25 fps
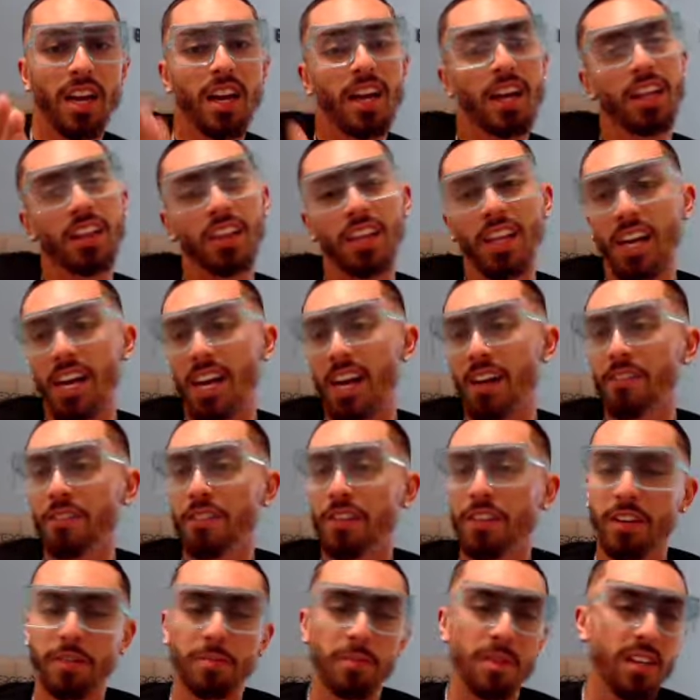I've
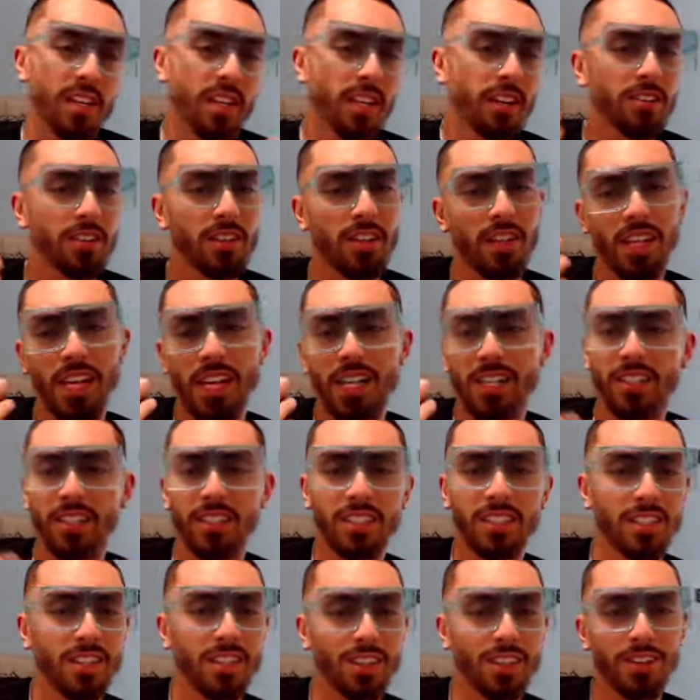been hearing a lot of
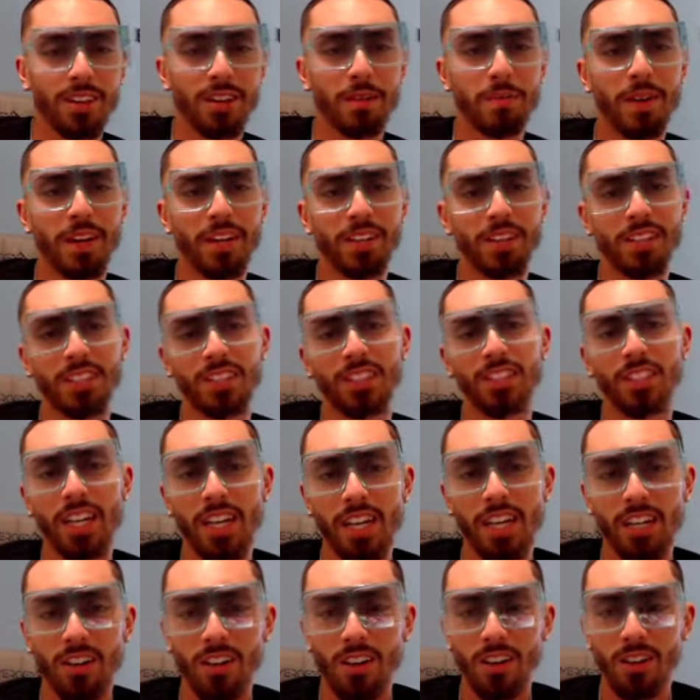stir about this
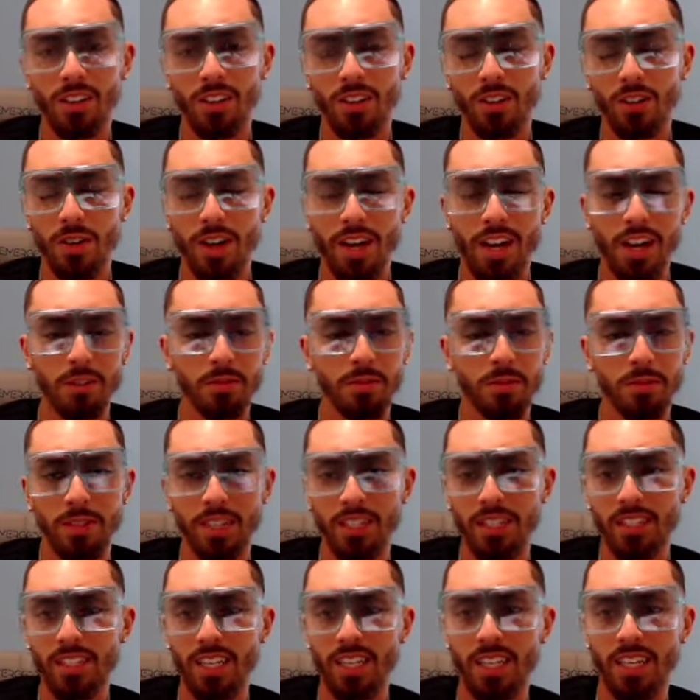Jack Harlow album. They're
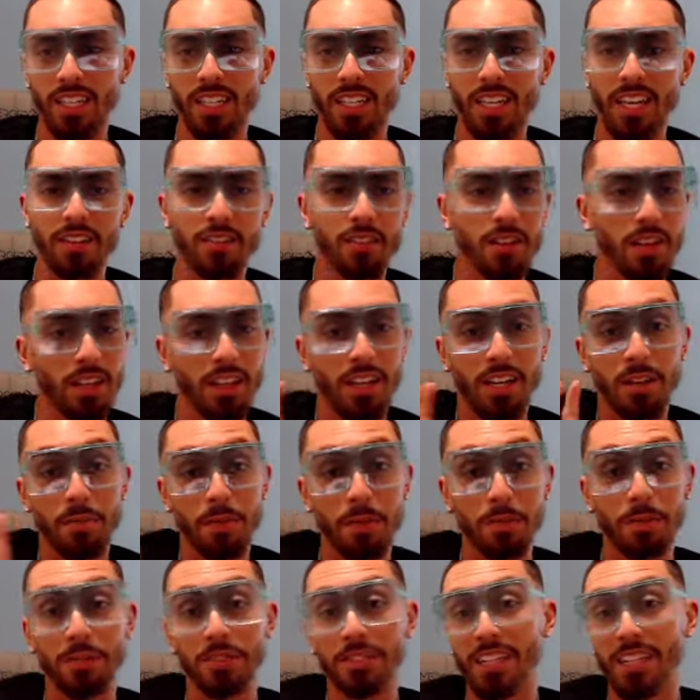saying, a lot of
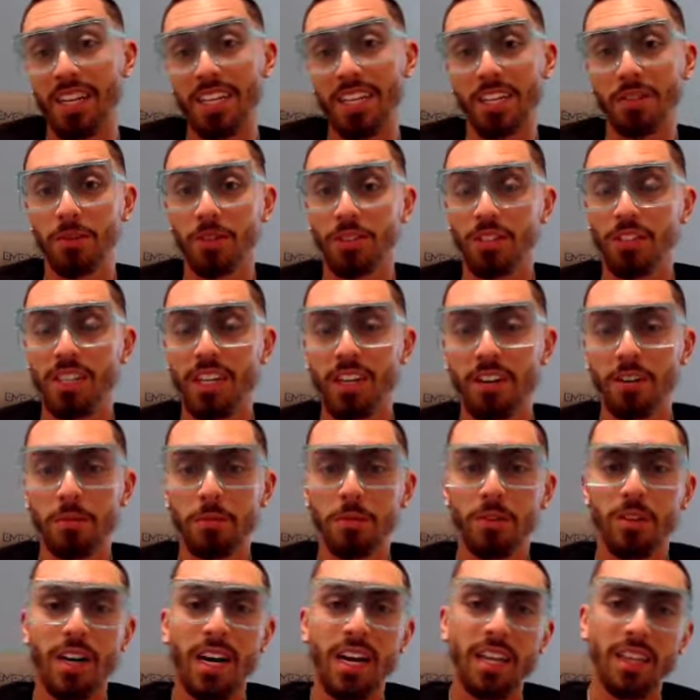people saying it was
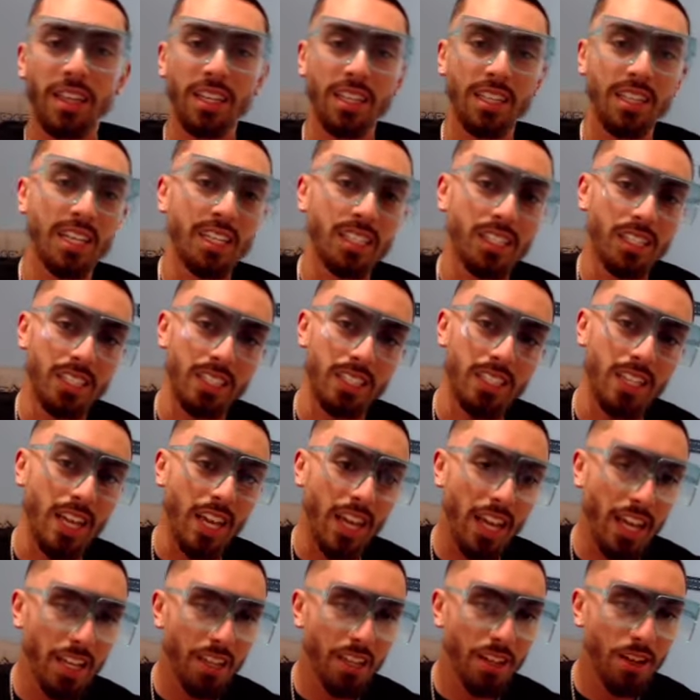terrible. I think that's just the
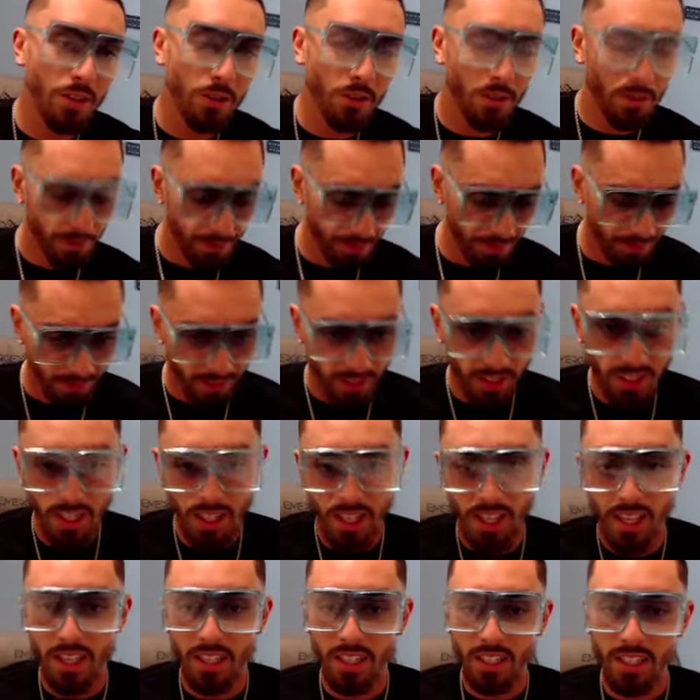hate, though.
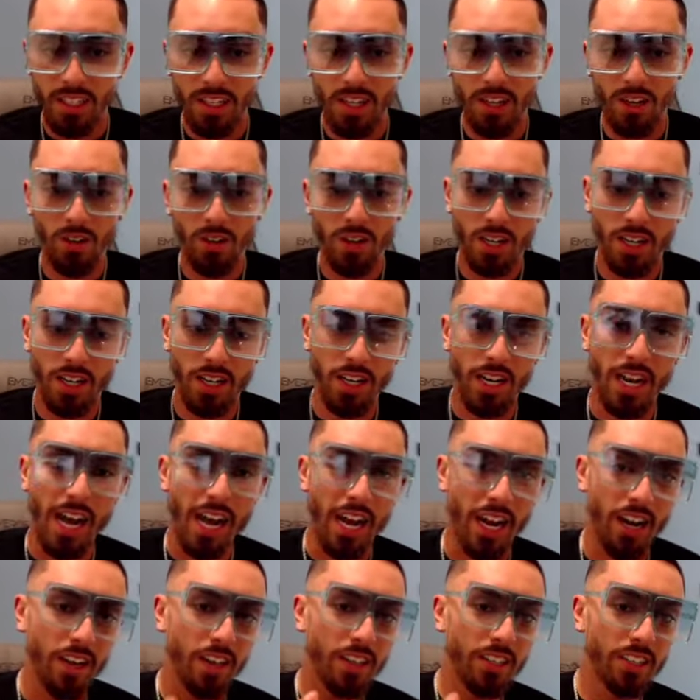You know, I
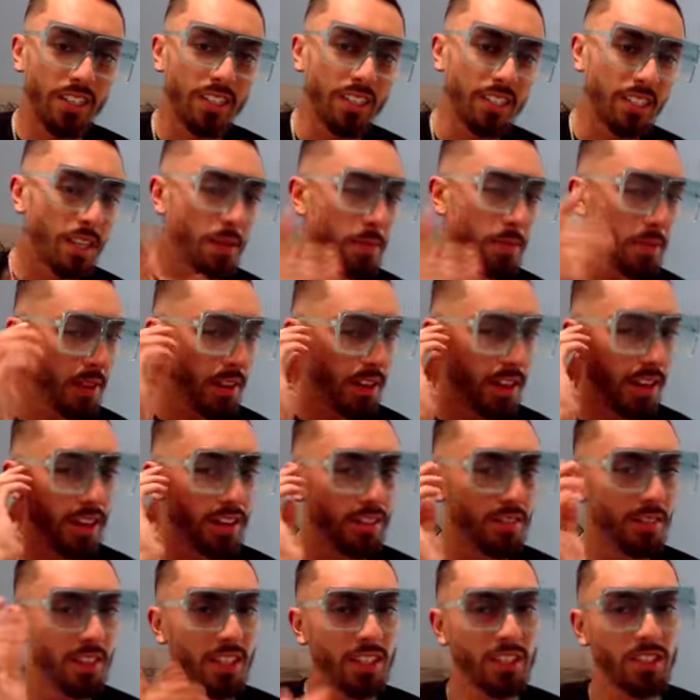heard the snippet
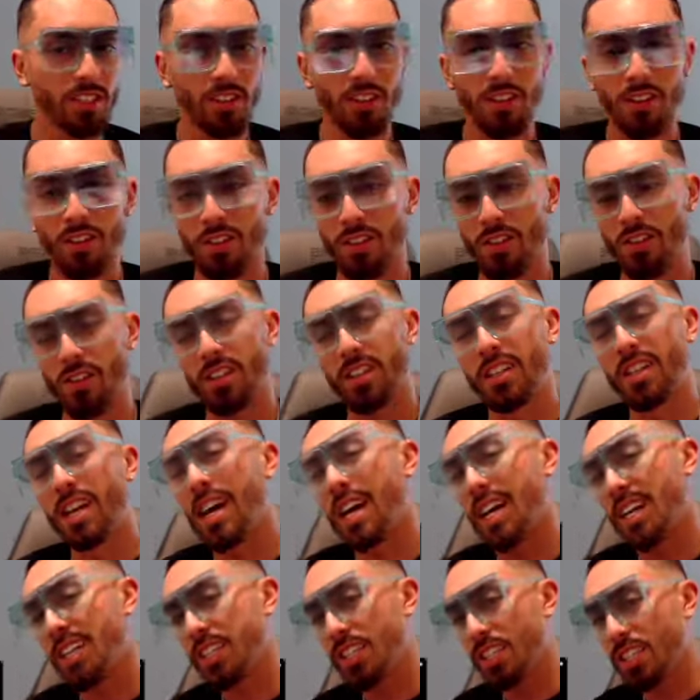of this song on
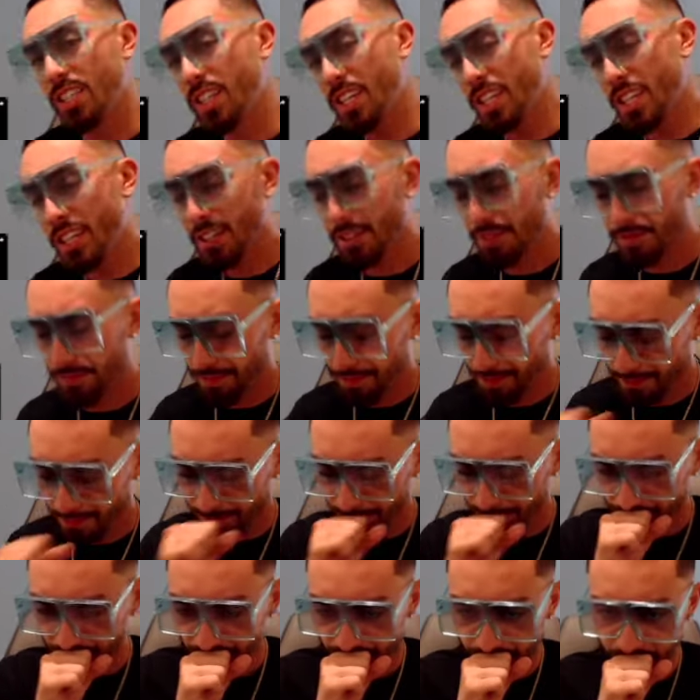IG,
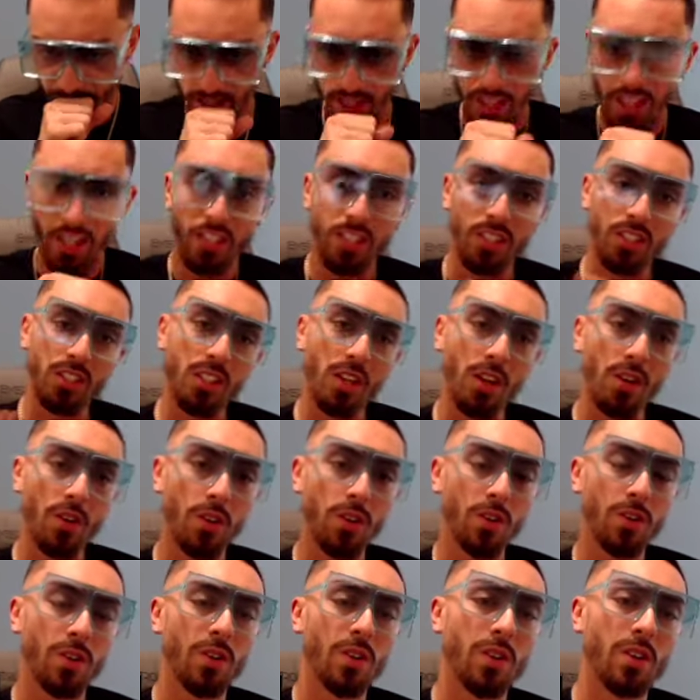so